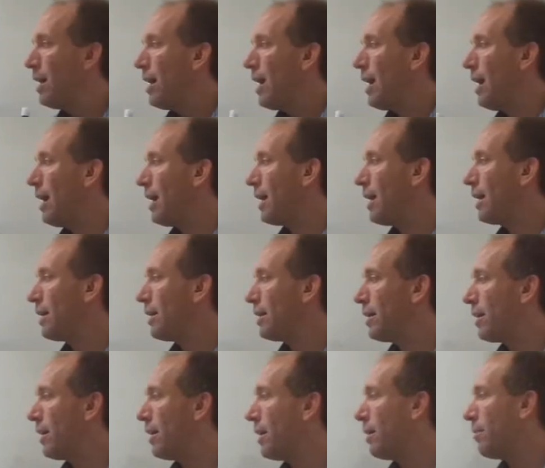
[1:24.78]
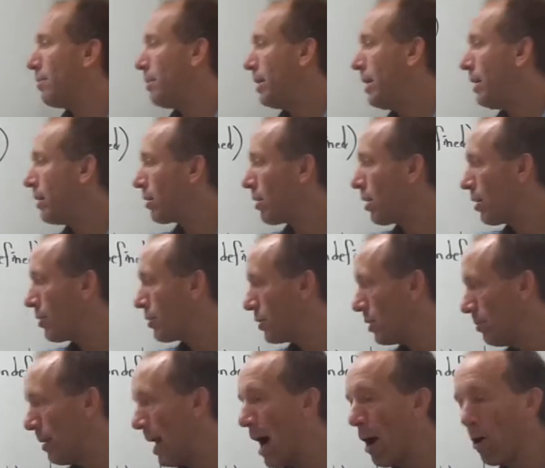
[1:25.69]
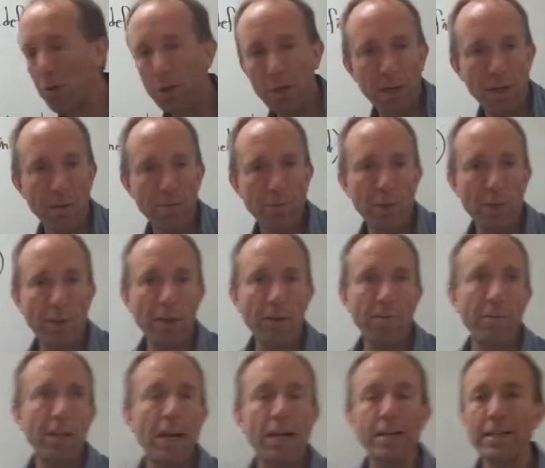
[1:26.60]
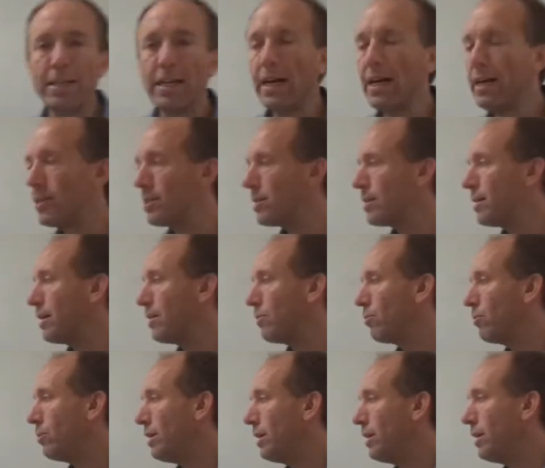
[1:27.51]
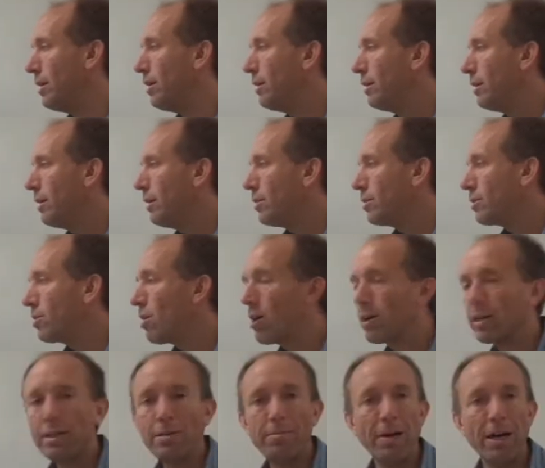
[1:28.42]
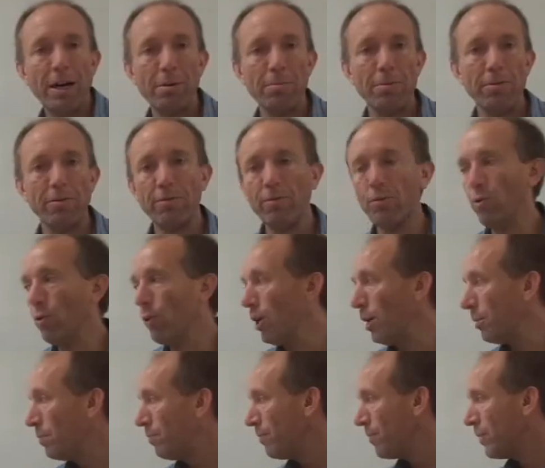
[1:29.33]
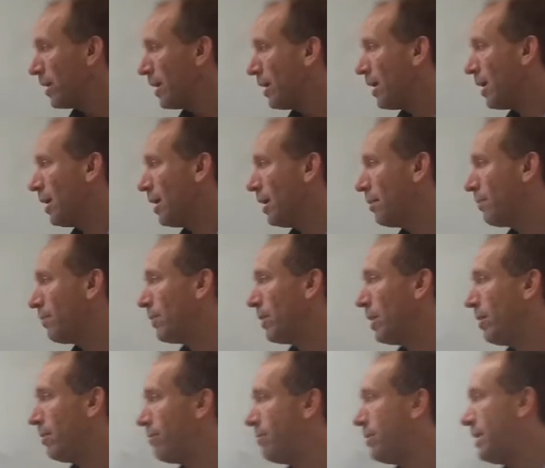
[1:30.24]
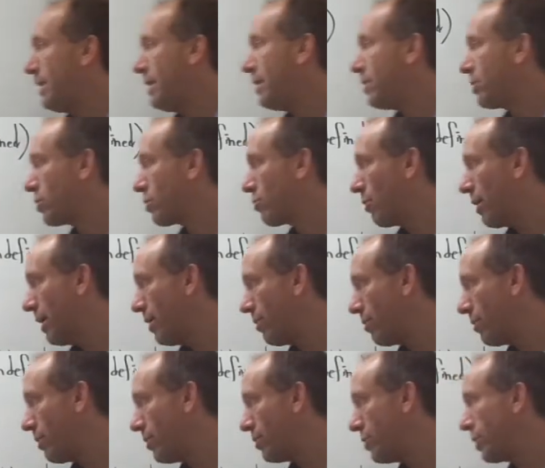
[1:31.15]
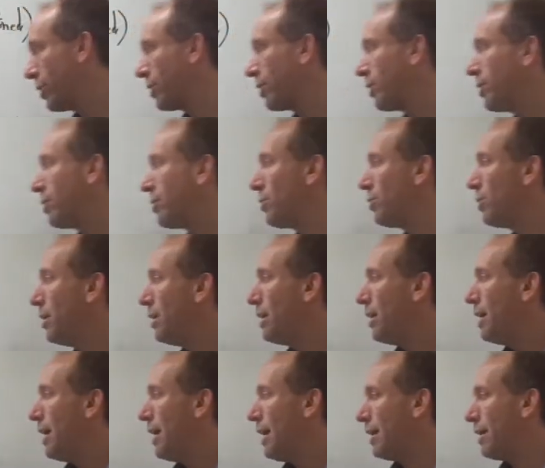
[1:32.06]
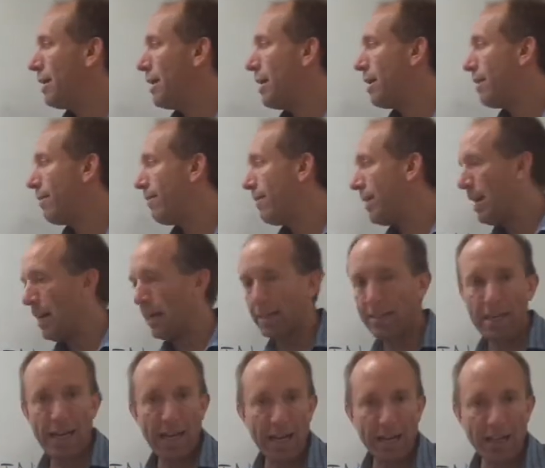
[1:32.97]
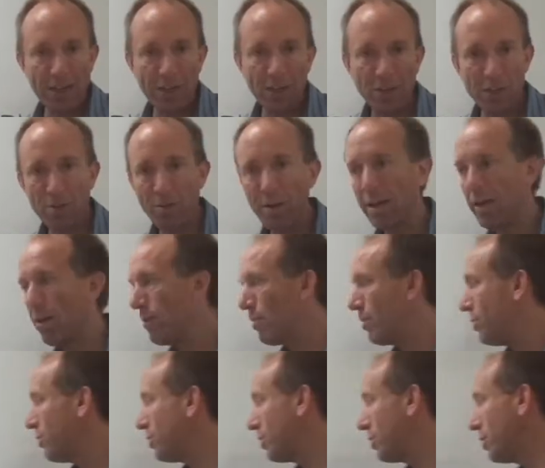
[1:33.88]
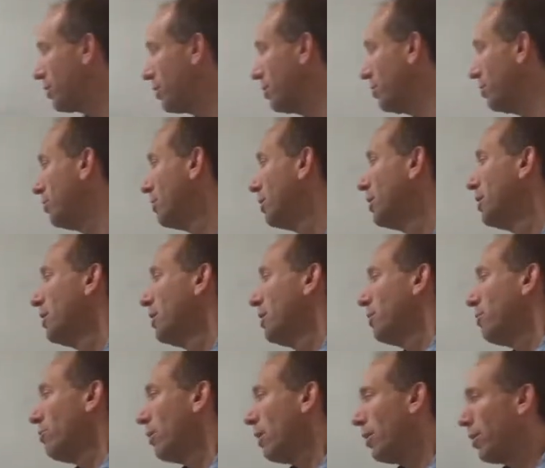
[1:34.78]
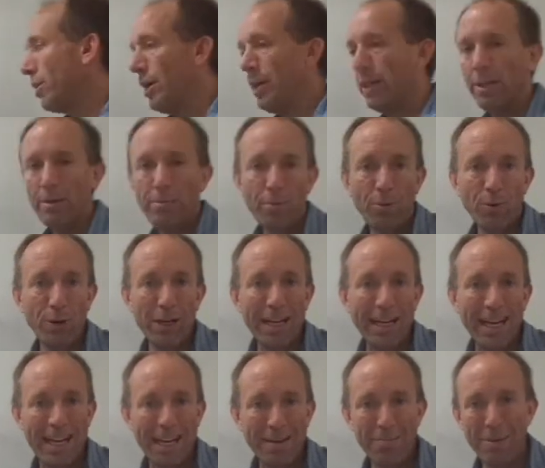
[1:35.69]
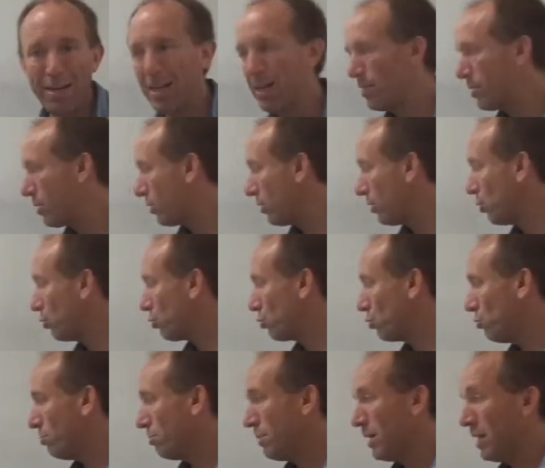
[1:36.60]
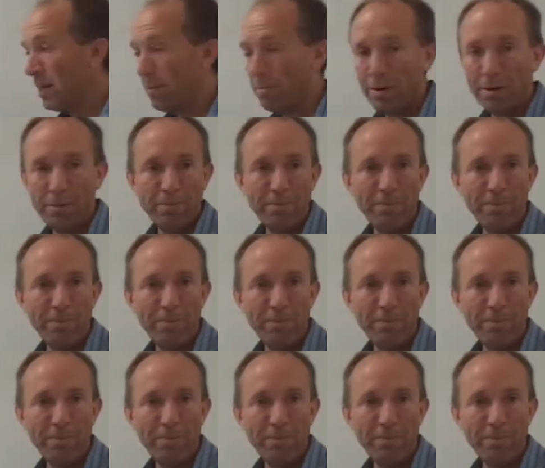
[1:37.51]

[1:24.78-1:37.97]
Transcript: And um, here are some outcomes of that test that we talked about before. Um, if d is greater than 0 and fxx is greater than 0, well then the point AB is a local minimum.